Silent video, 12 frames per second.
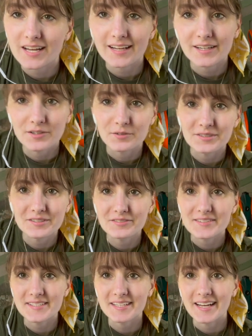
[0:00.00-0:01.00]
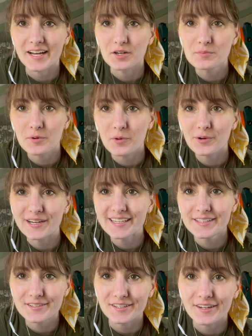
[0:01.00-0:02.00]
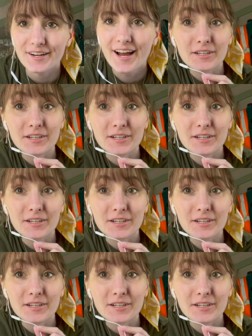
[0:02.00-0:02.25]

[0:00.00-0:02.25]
and I don't know if it's going to help or hinder.